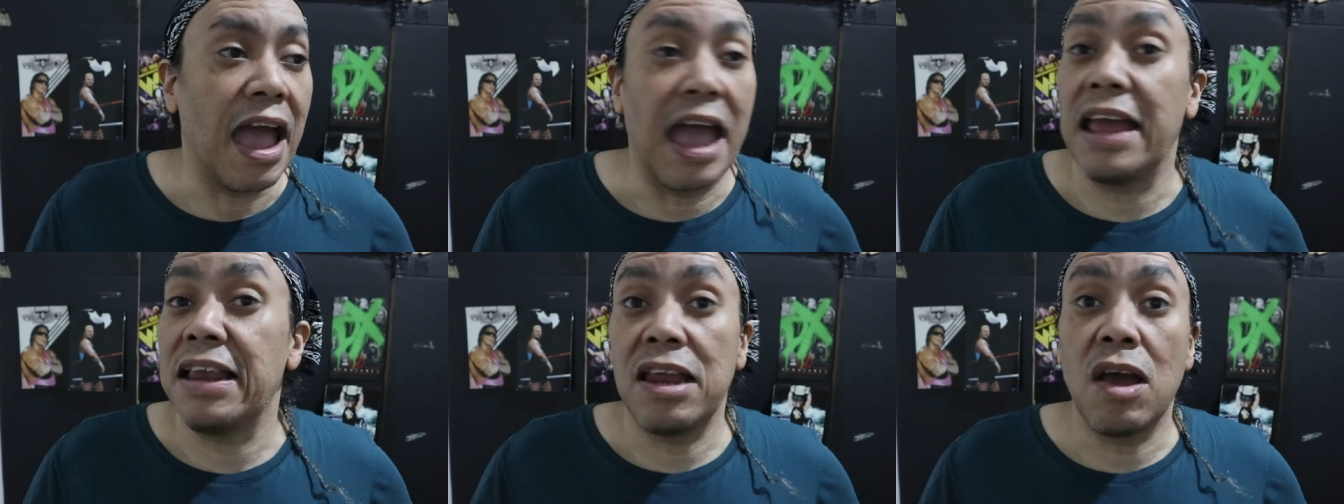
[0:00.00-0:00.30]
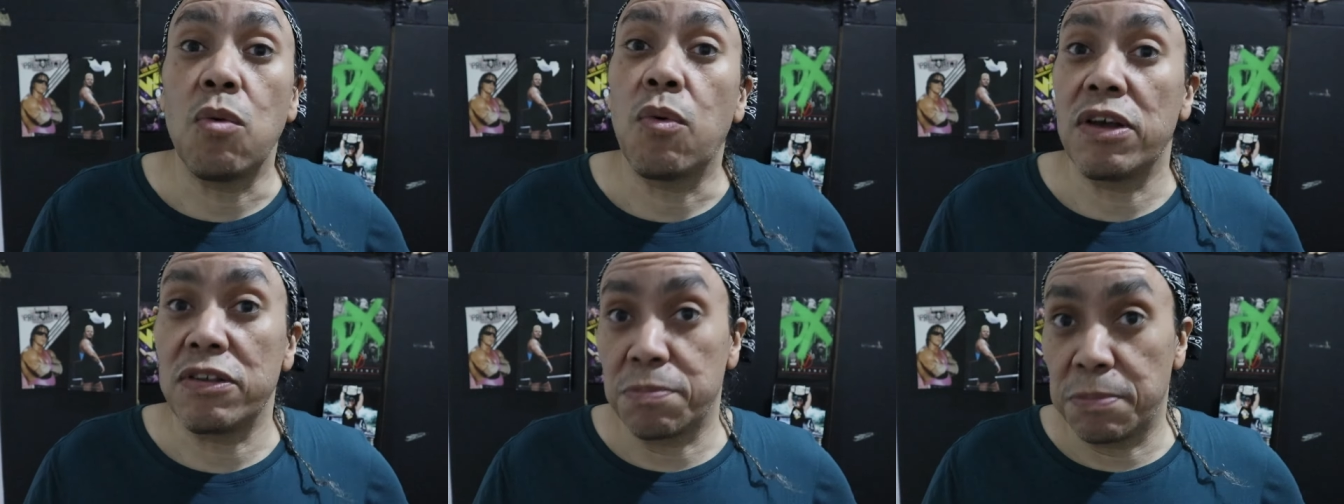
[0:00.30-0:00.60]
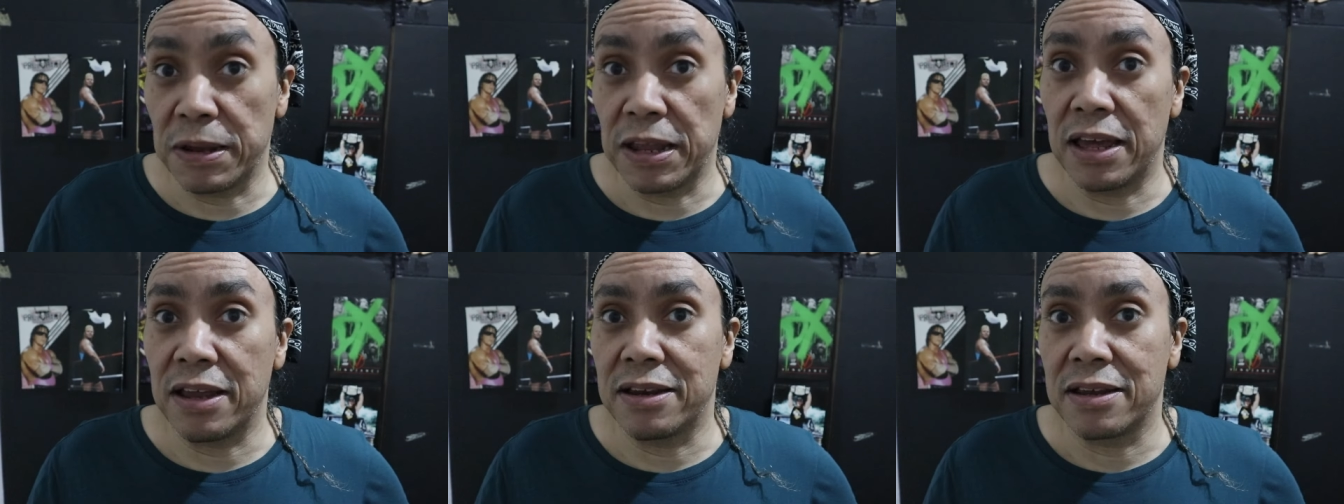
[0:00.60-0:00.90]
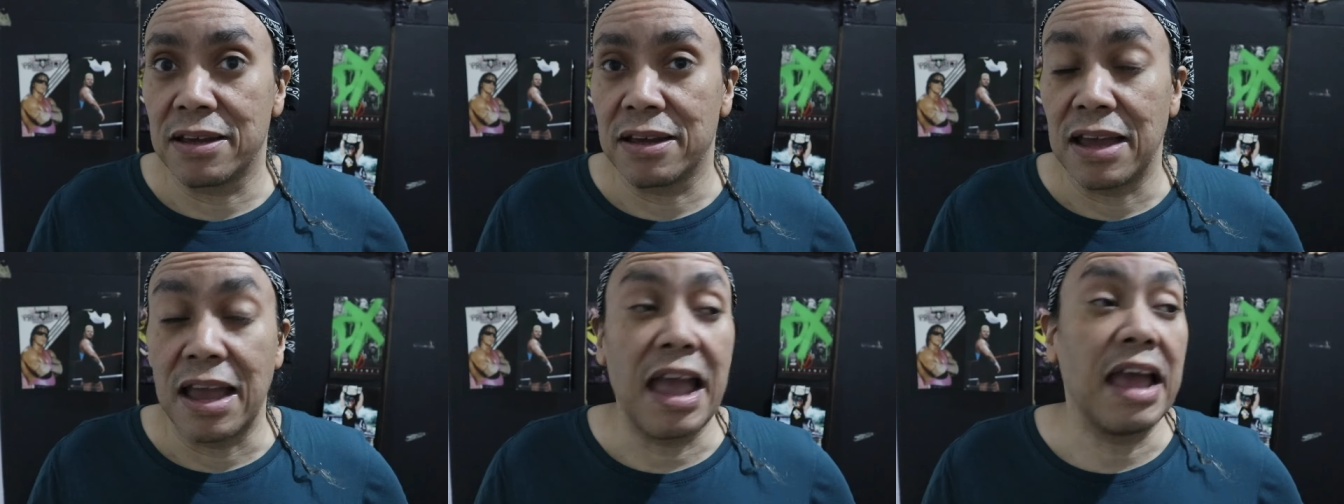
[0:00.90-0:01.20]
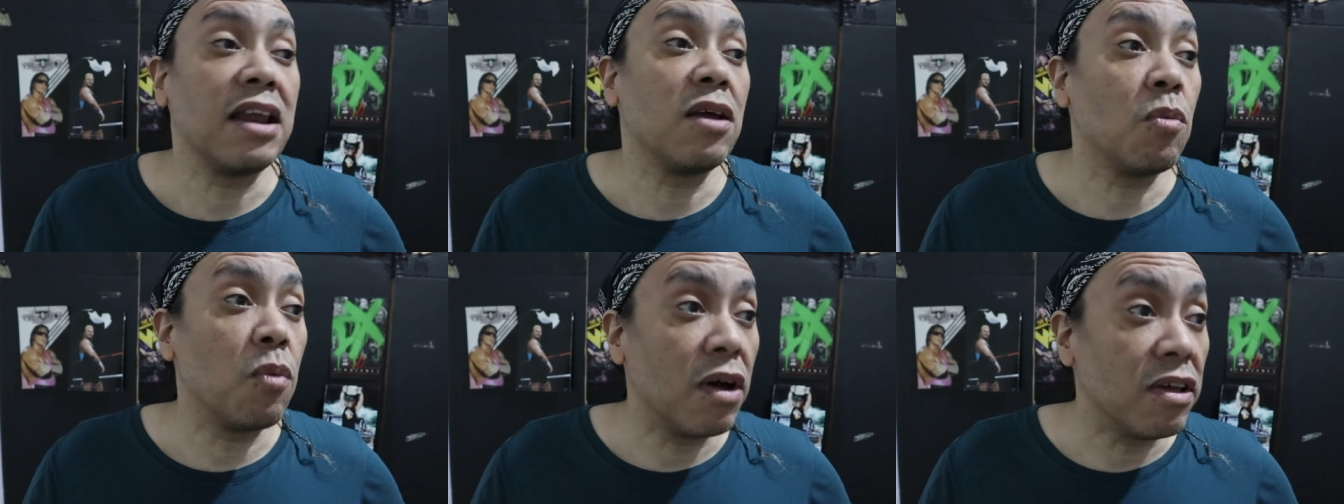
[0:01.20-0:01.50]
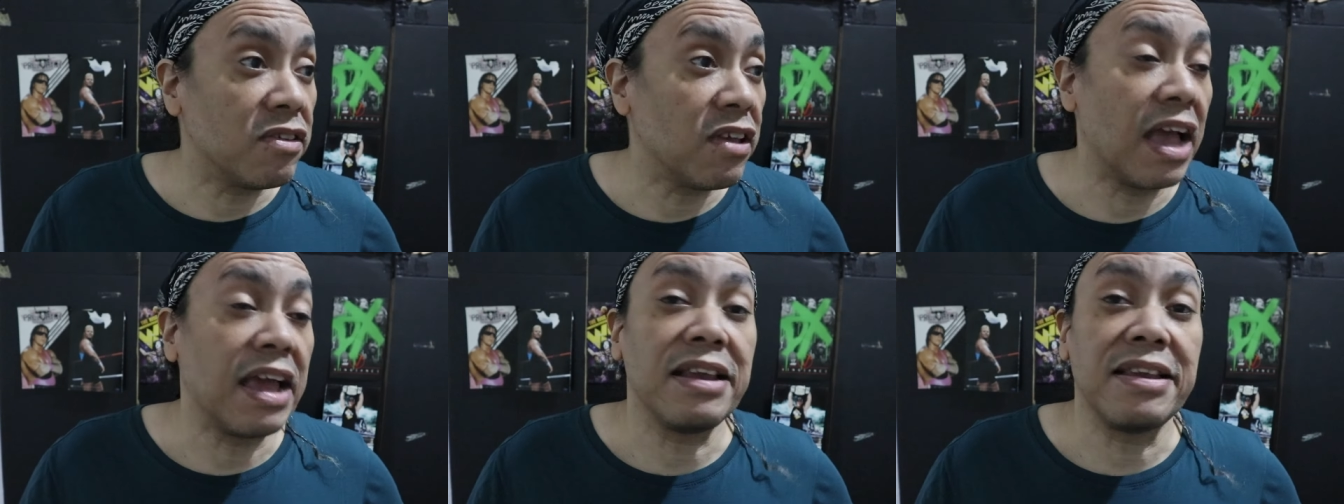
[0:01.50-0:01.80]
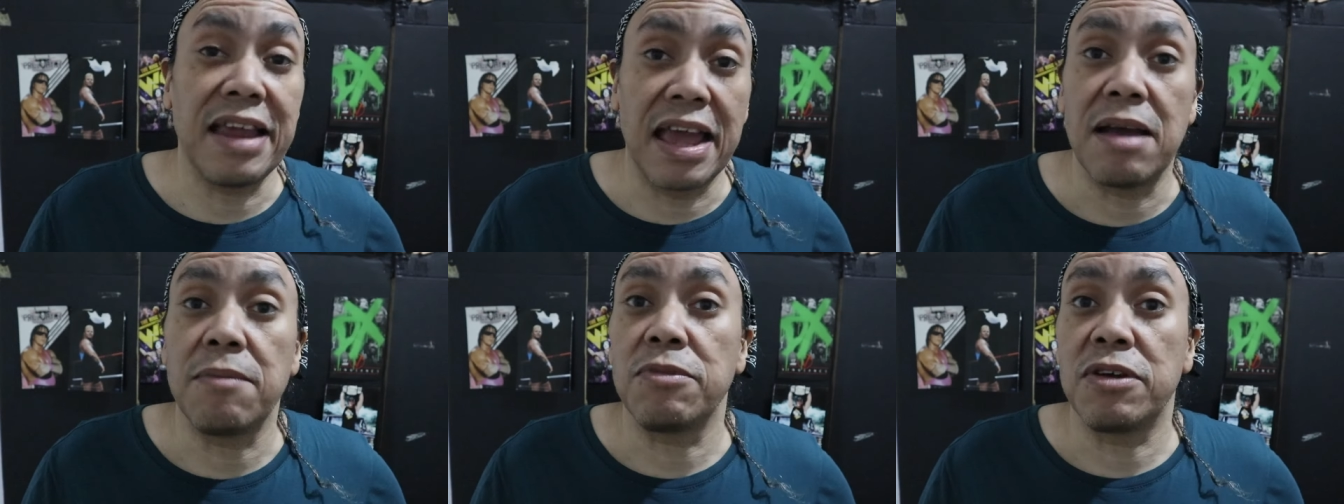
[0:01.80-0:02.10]
And there was blood, and it was a
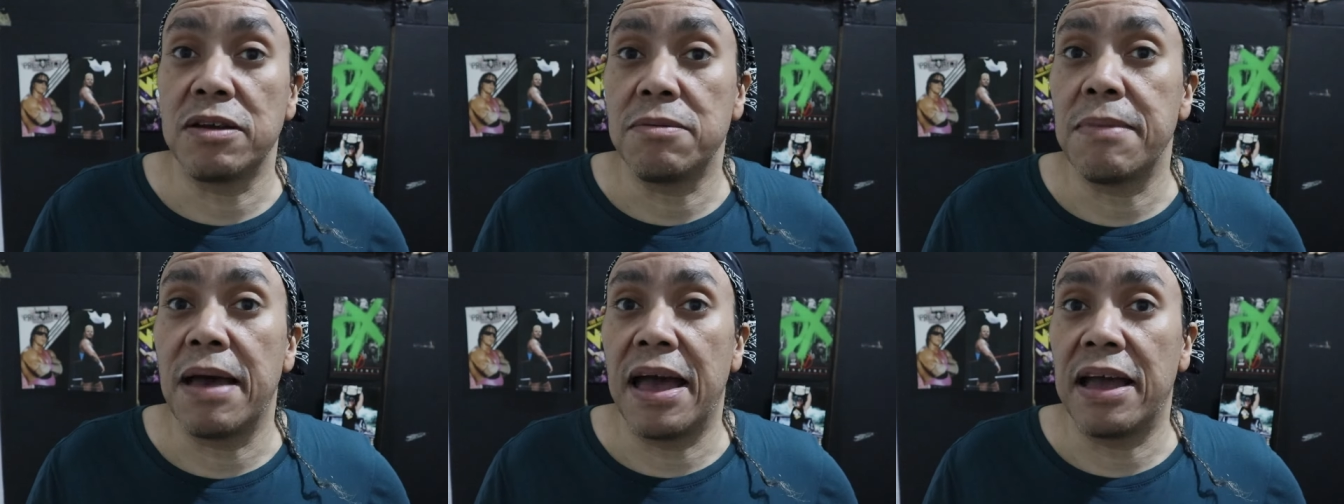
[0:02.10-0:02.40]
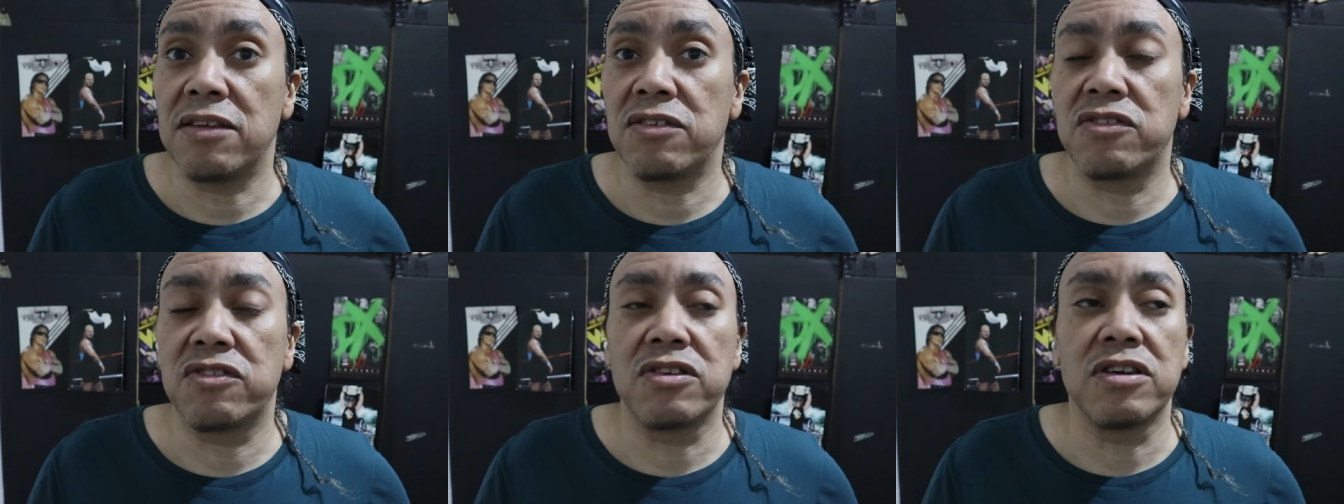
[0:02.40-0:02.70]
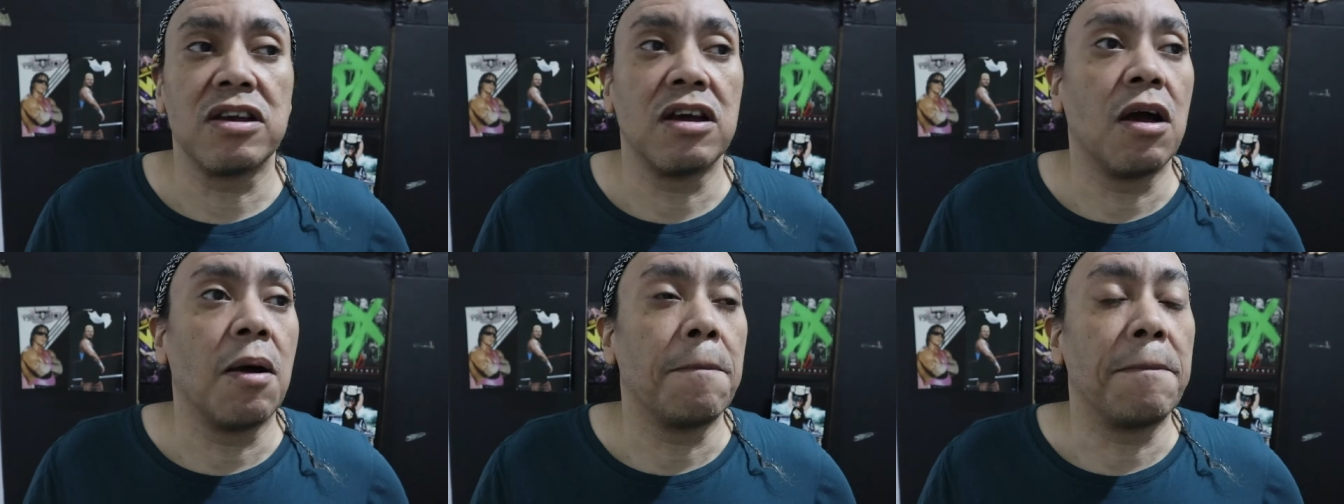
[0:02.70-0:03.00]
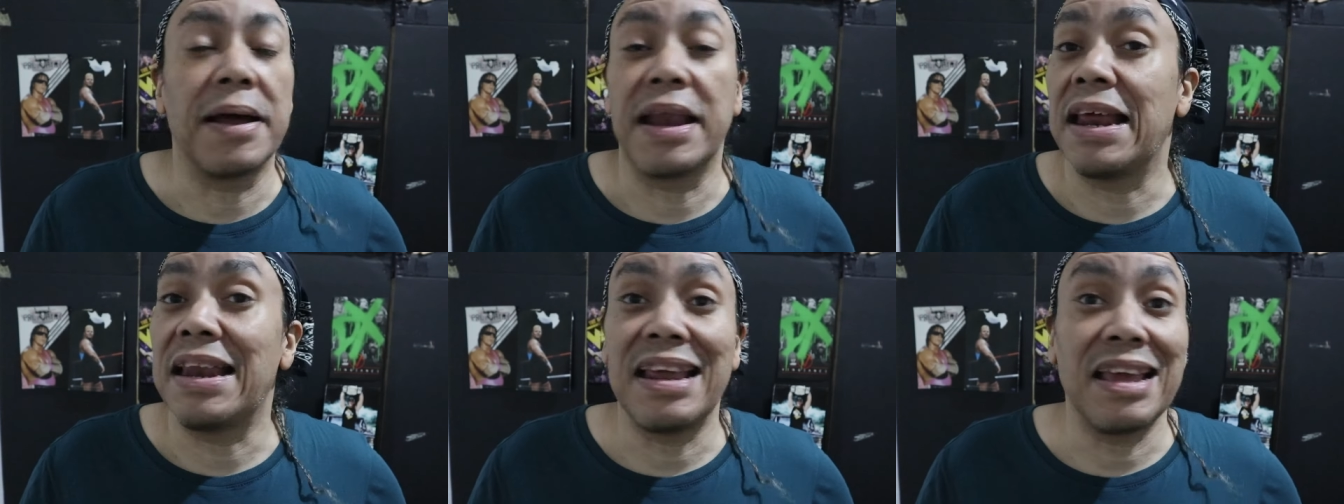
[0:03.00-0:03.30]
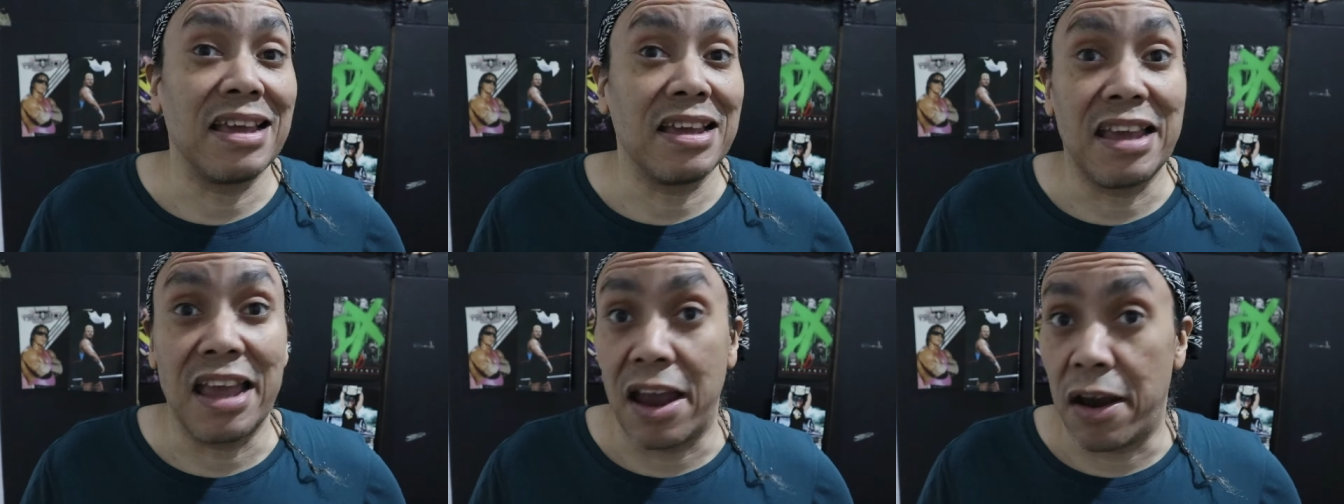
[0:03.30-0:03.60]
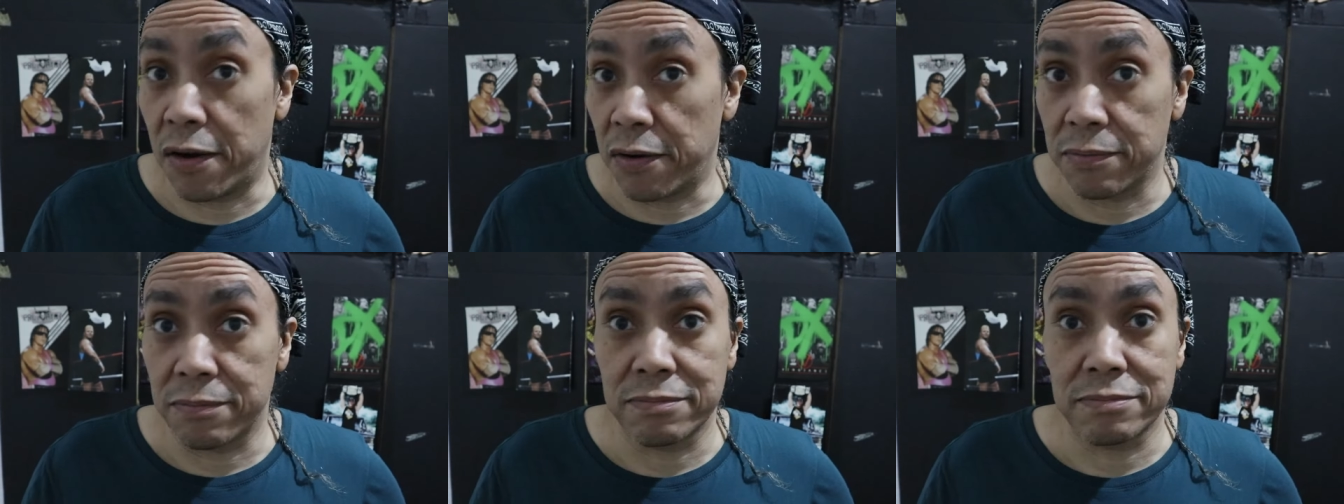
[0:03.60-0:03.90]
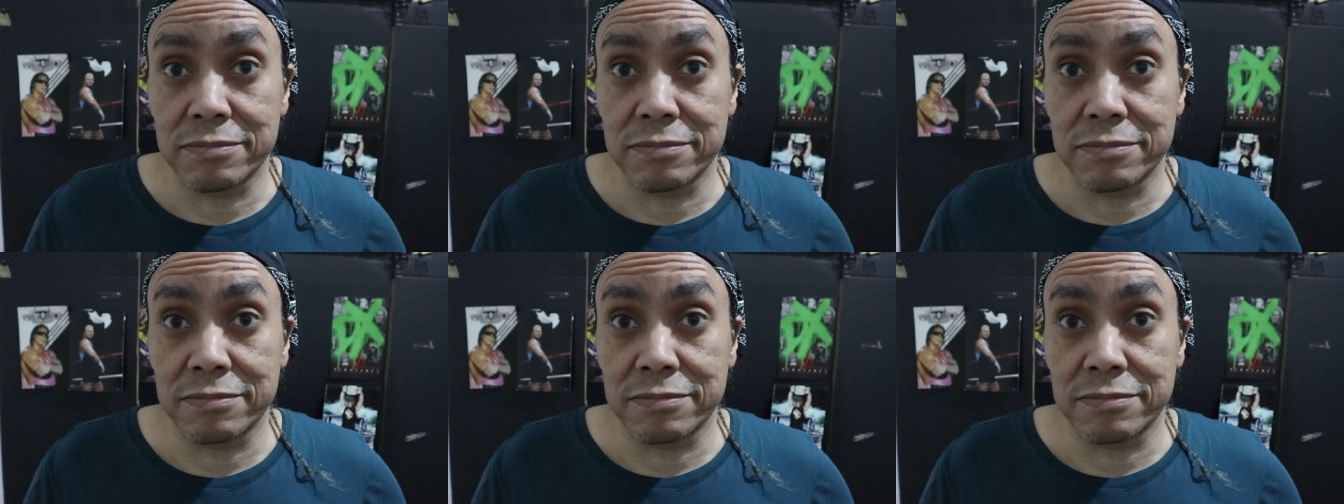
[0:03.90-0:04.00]
damn good match, but I didn't care.